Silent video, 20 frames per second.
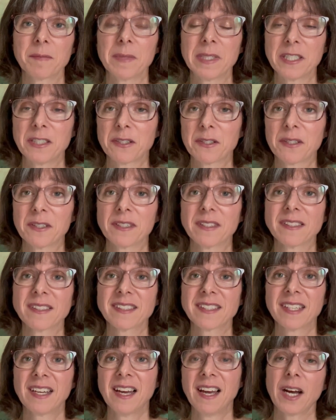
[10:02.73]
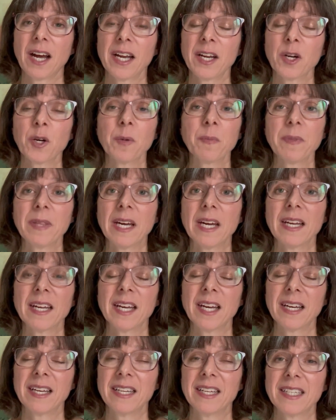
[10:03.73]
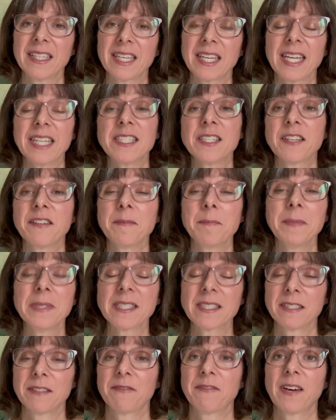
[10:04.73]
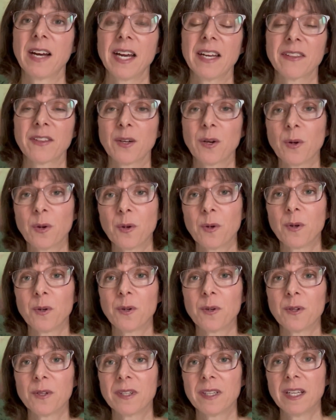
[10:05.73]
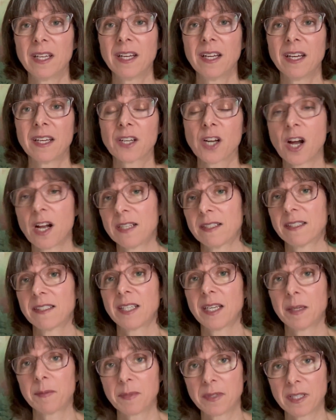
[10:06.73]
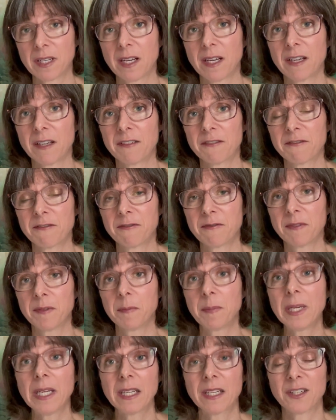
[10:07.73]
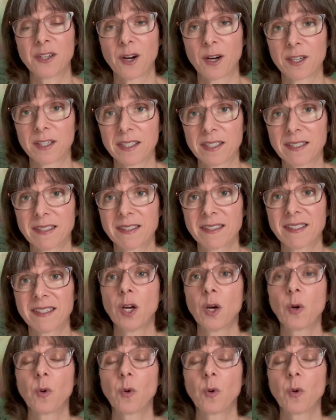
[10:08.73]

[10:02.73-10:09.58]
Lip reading: materials. I hope that can demystify the whole concept of being an artist,